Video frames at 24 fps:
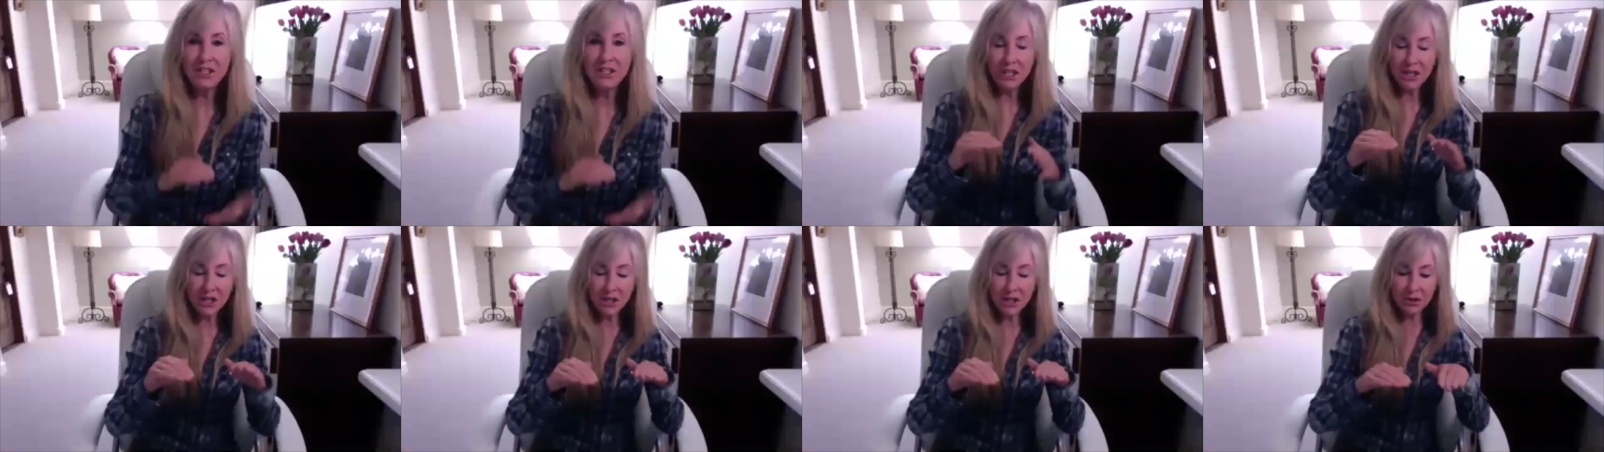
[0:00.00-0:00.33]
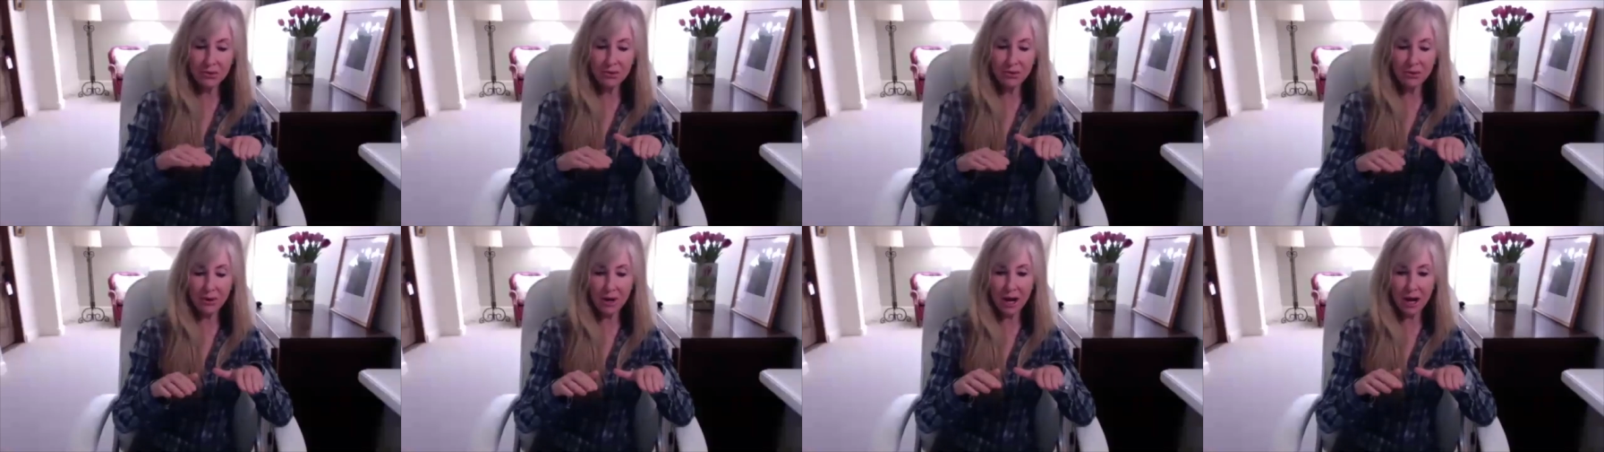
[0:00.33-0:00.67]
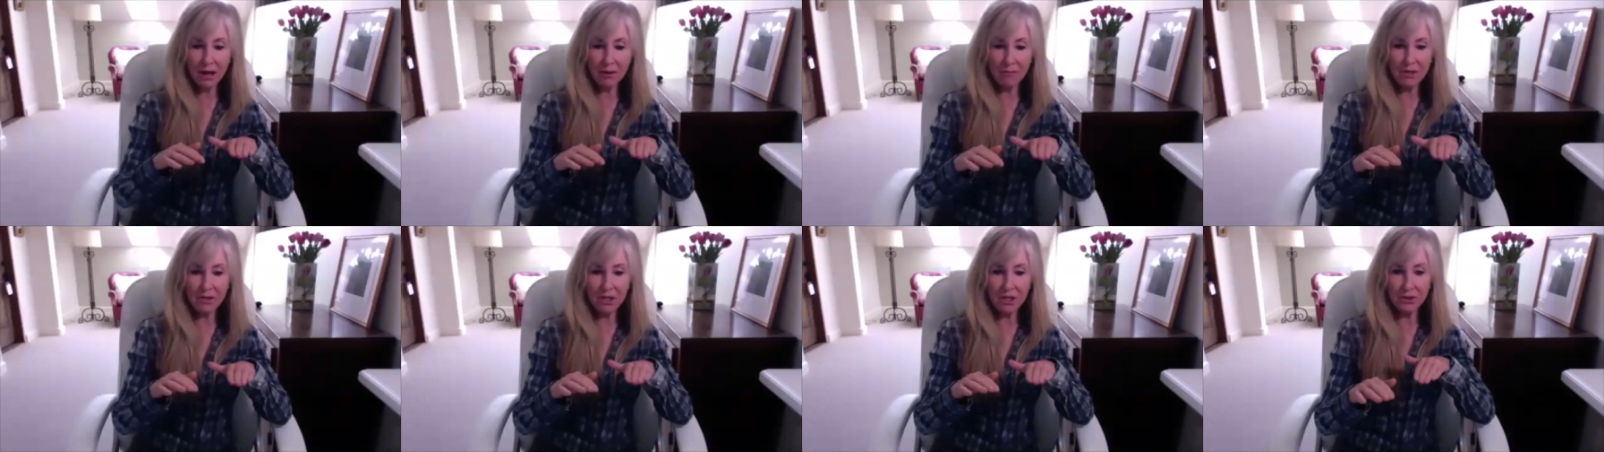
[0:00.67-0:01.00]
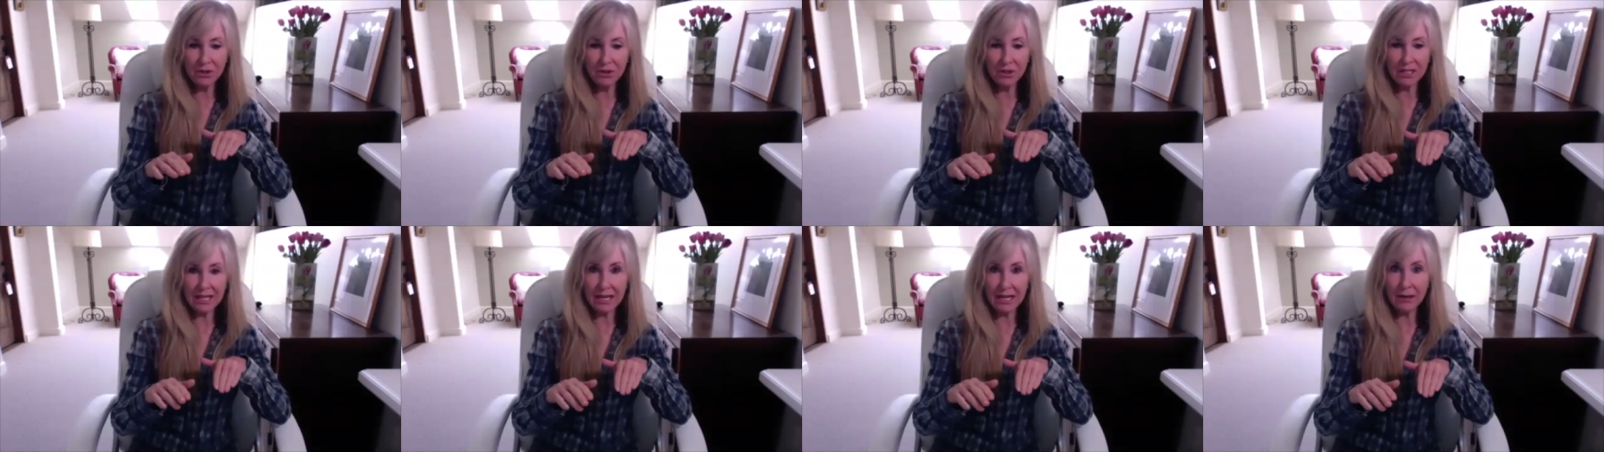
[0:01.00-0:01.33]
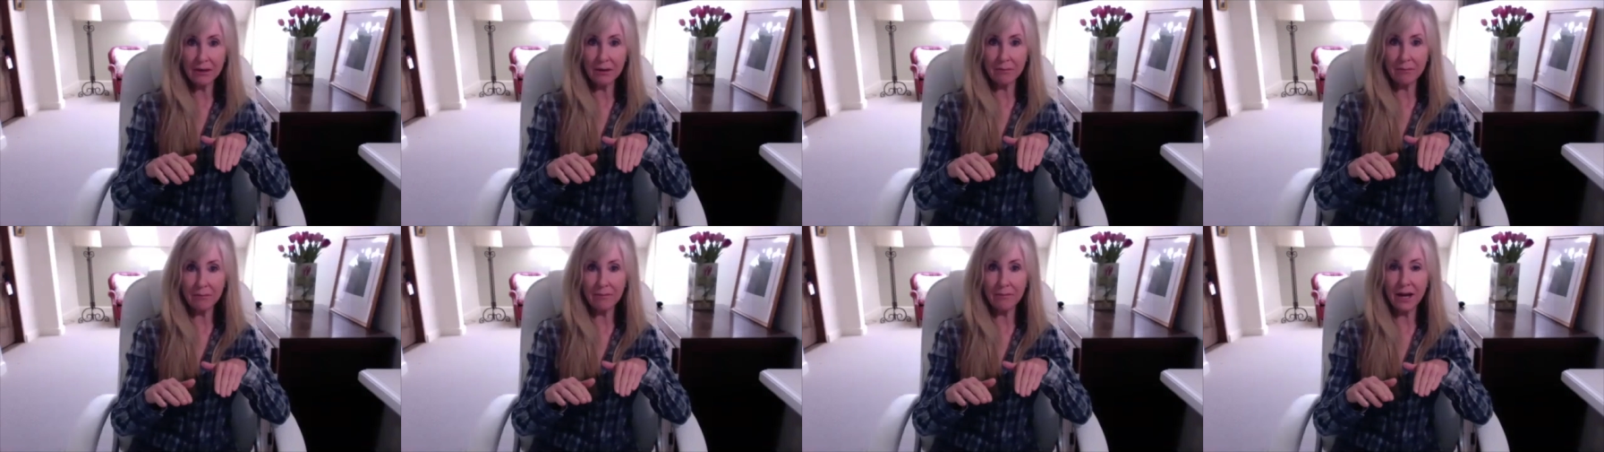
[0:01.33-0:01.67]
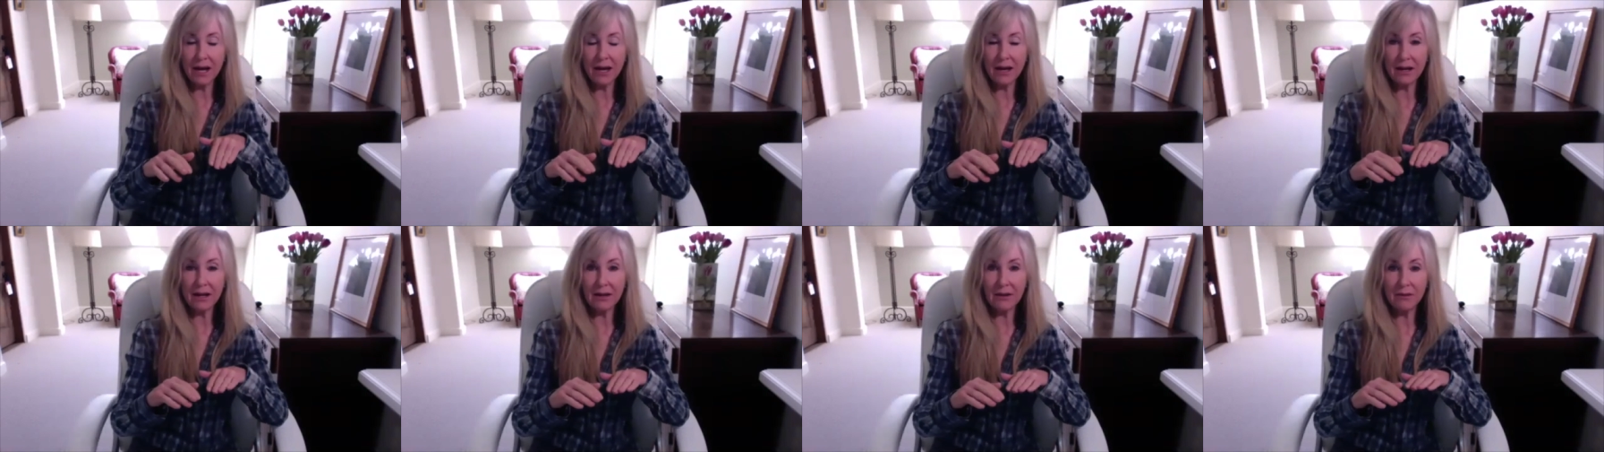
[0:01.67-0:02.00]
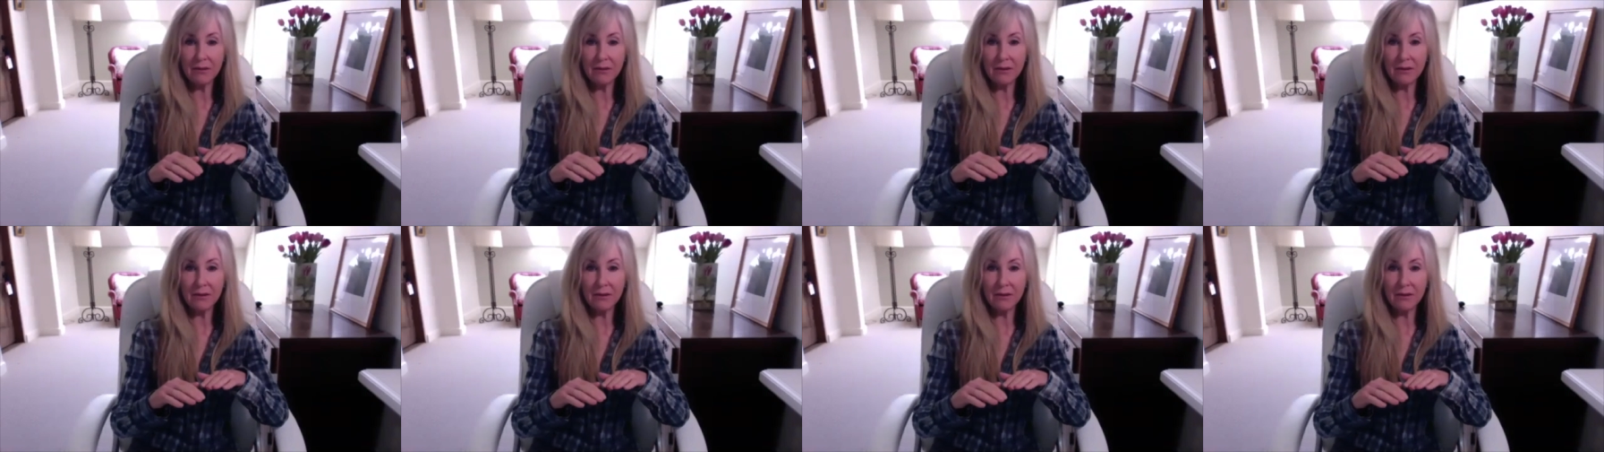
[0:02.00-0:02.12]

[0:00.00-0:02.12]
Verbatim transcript: you um, use like uh,